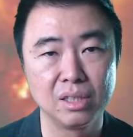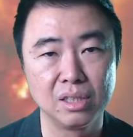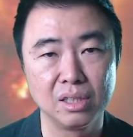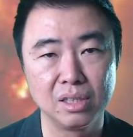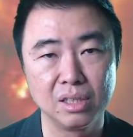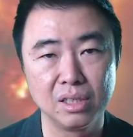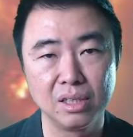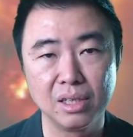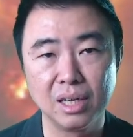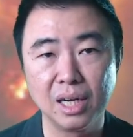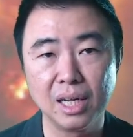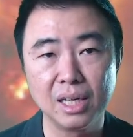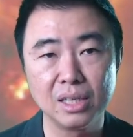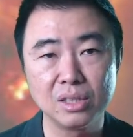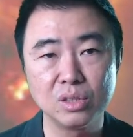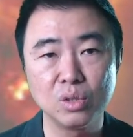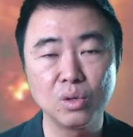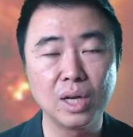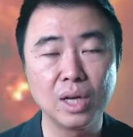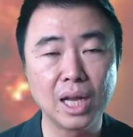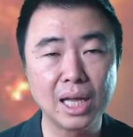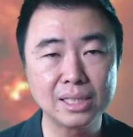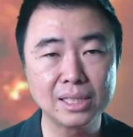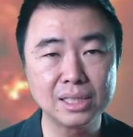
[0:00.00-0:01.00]
Right, so
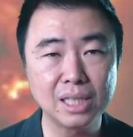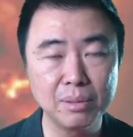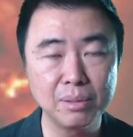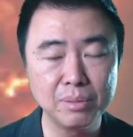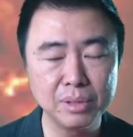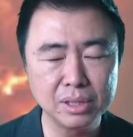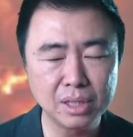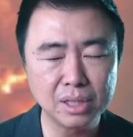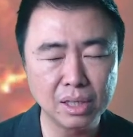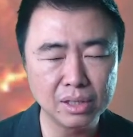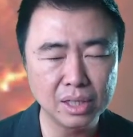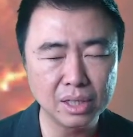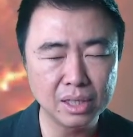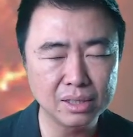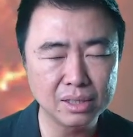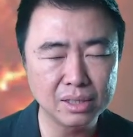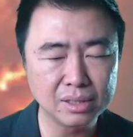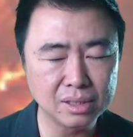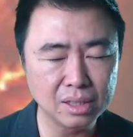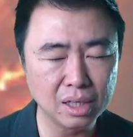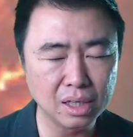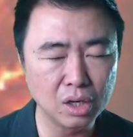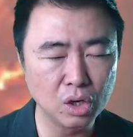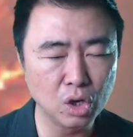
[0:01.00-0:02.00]
last time is that
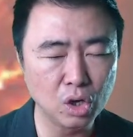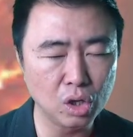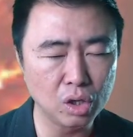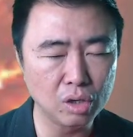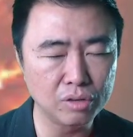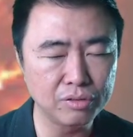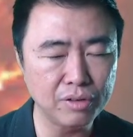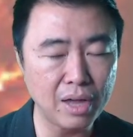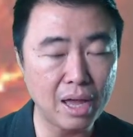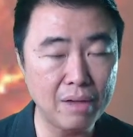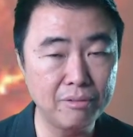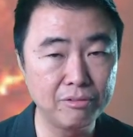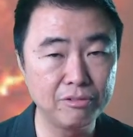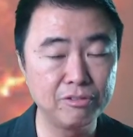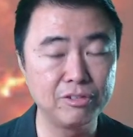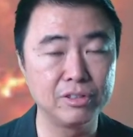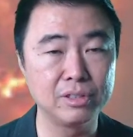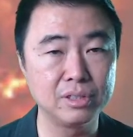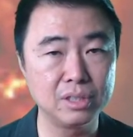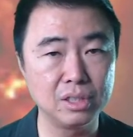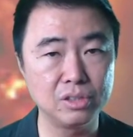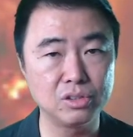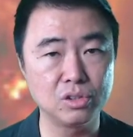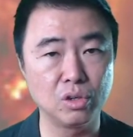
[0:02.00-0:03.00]
there's a lot of
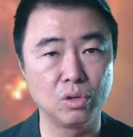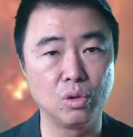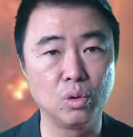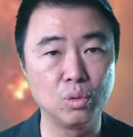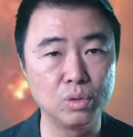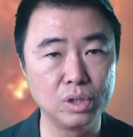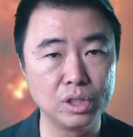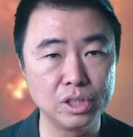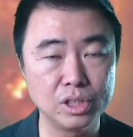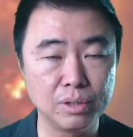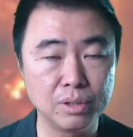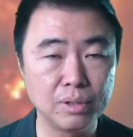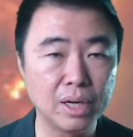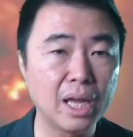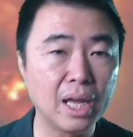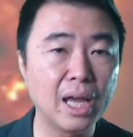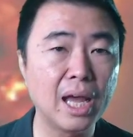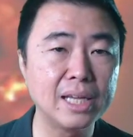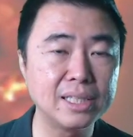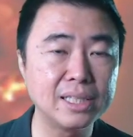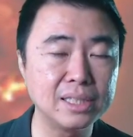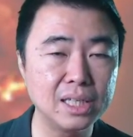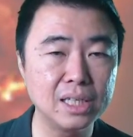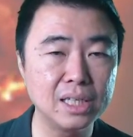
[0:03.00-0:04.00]
emphasis on ownership. Like
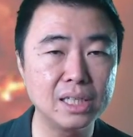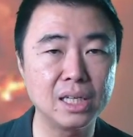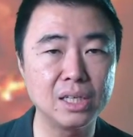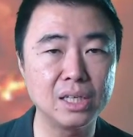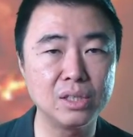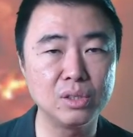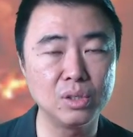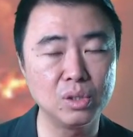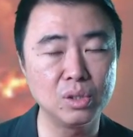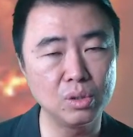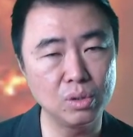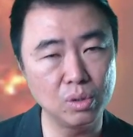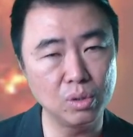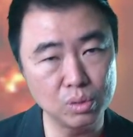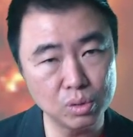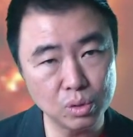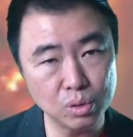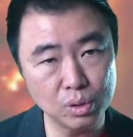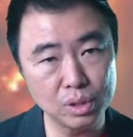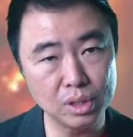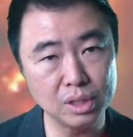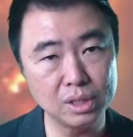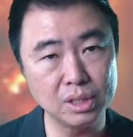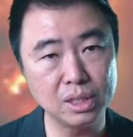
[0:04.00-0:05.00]
I say that
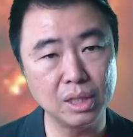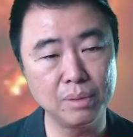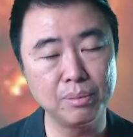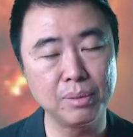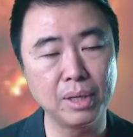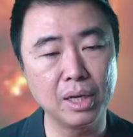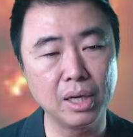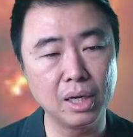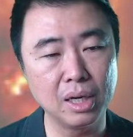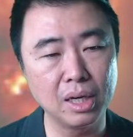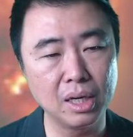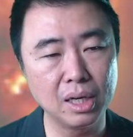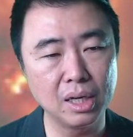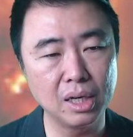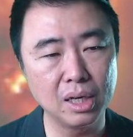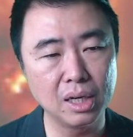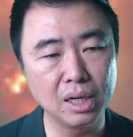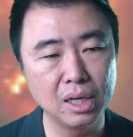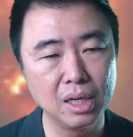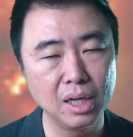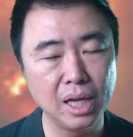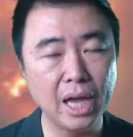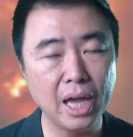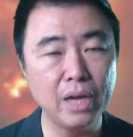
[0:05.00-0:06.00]
also the same
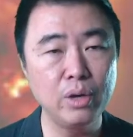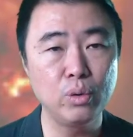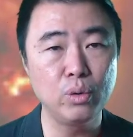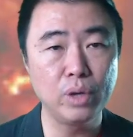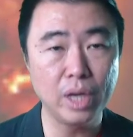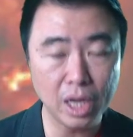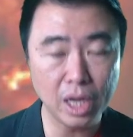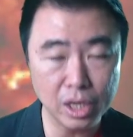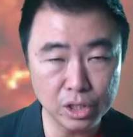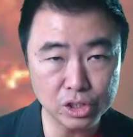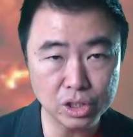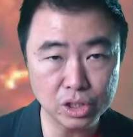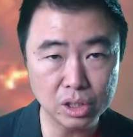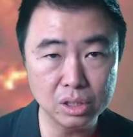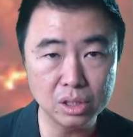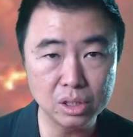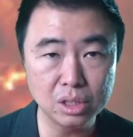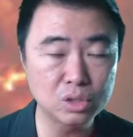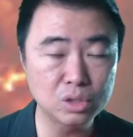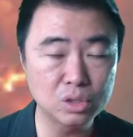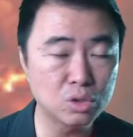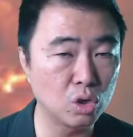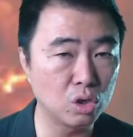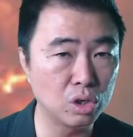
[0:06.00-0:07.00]
education
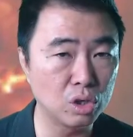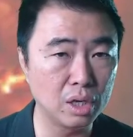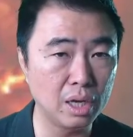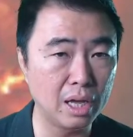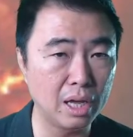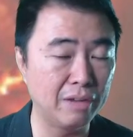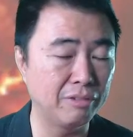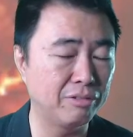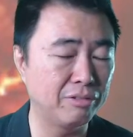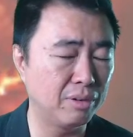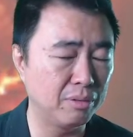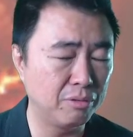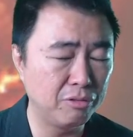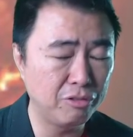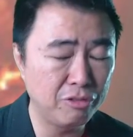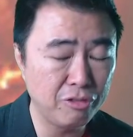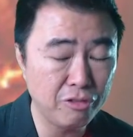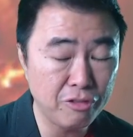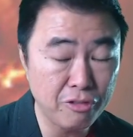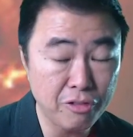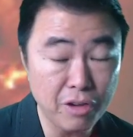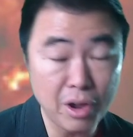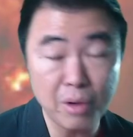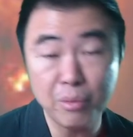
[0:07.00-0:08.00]
is gonna have a
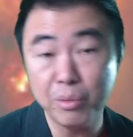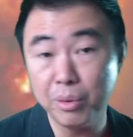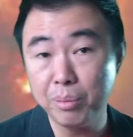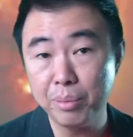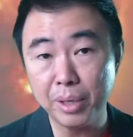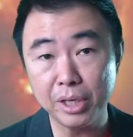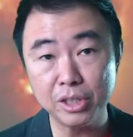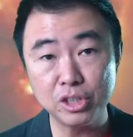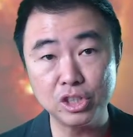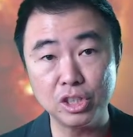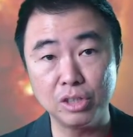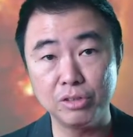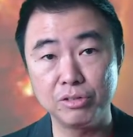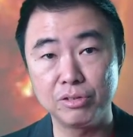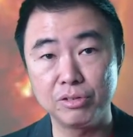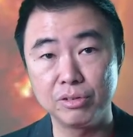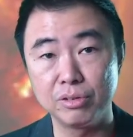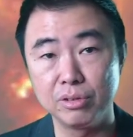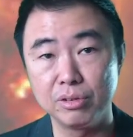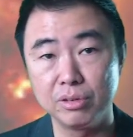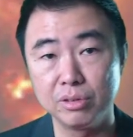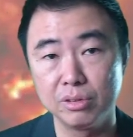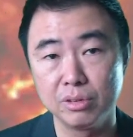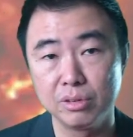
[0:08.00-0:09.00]
very big shift.
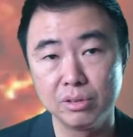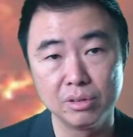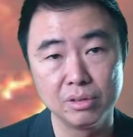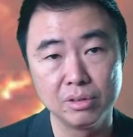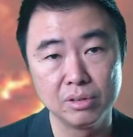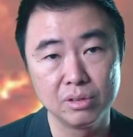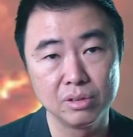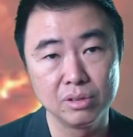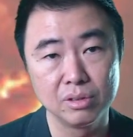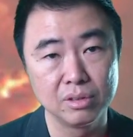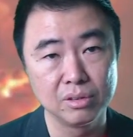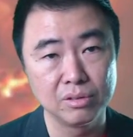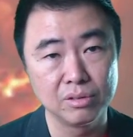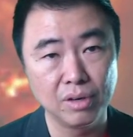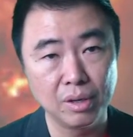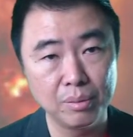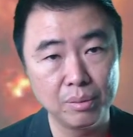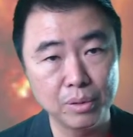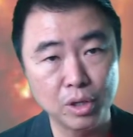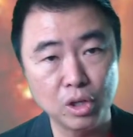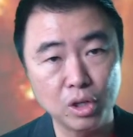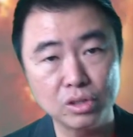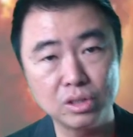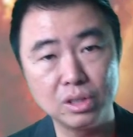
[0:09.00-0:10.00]
right?
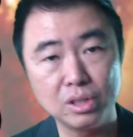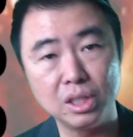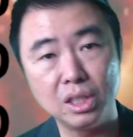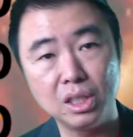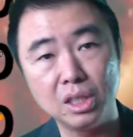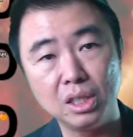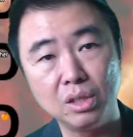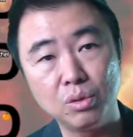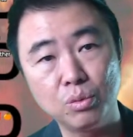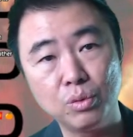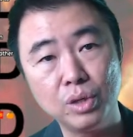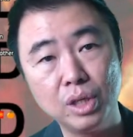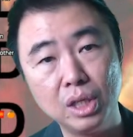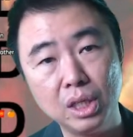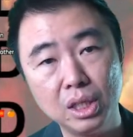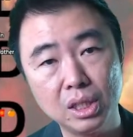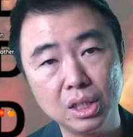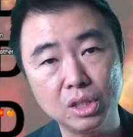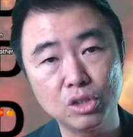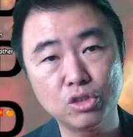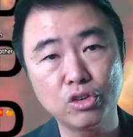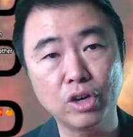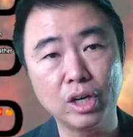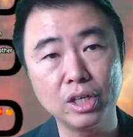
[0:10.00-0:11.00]
Because the
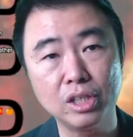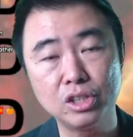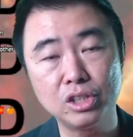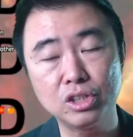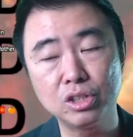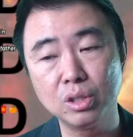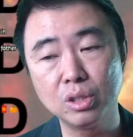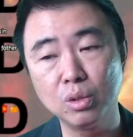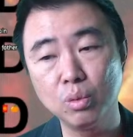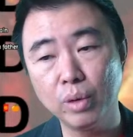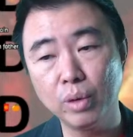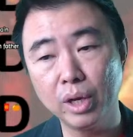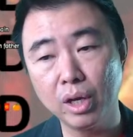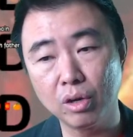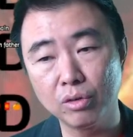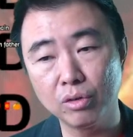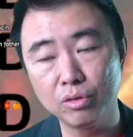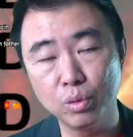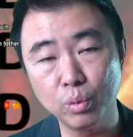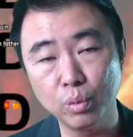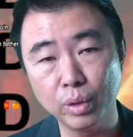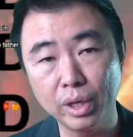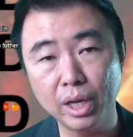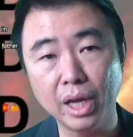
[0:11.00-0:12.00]
traditional way
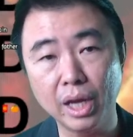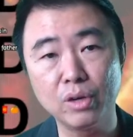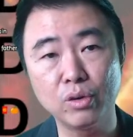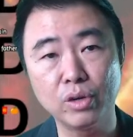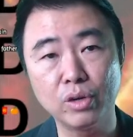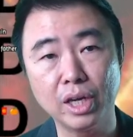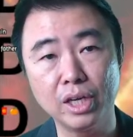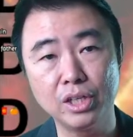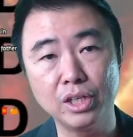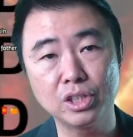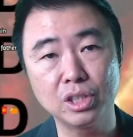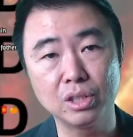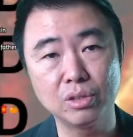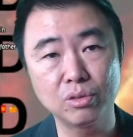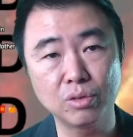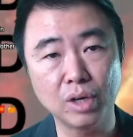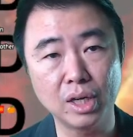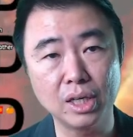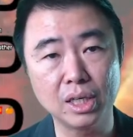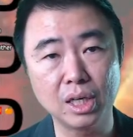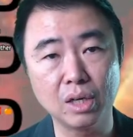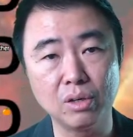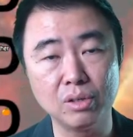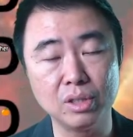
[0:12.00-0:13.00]
of doing education
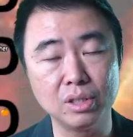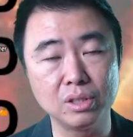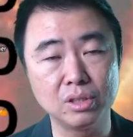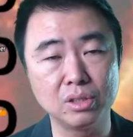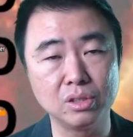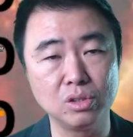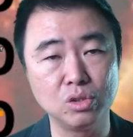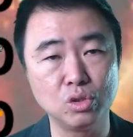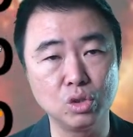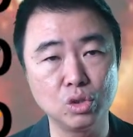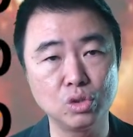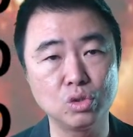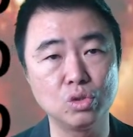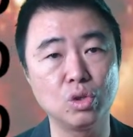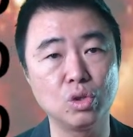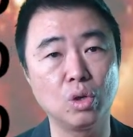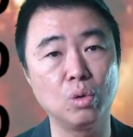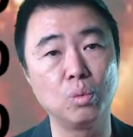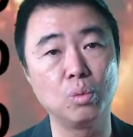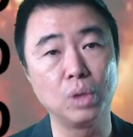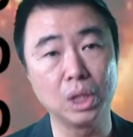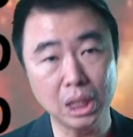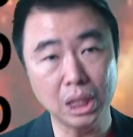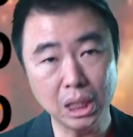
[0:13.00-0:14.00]
right now is just
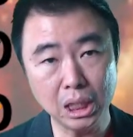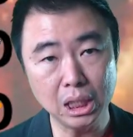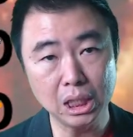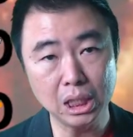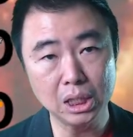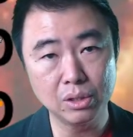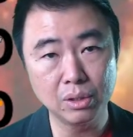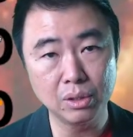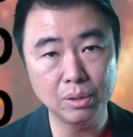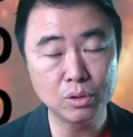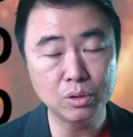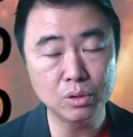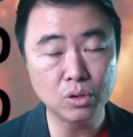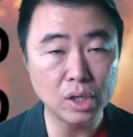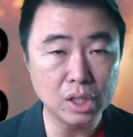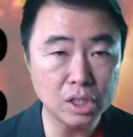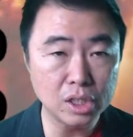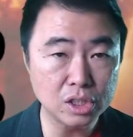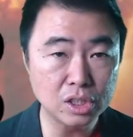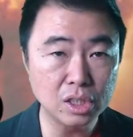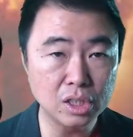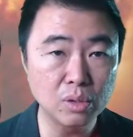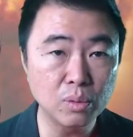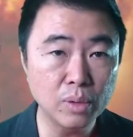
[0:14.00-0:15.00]
not working. The
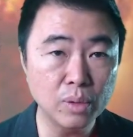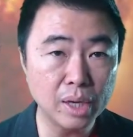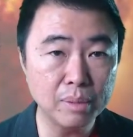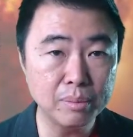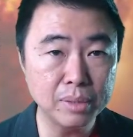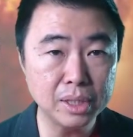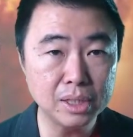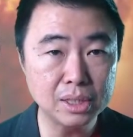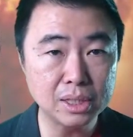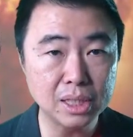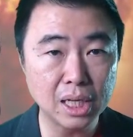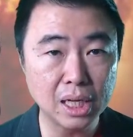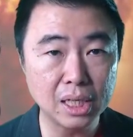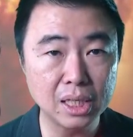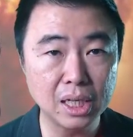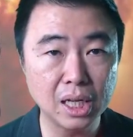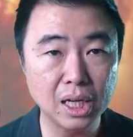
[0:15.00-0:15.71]
traditional way means that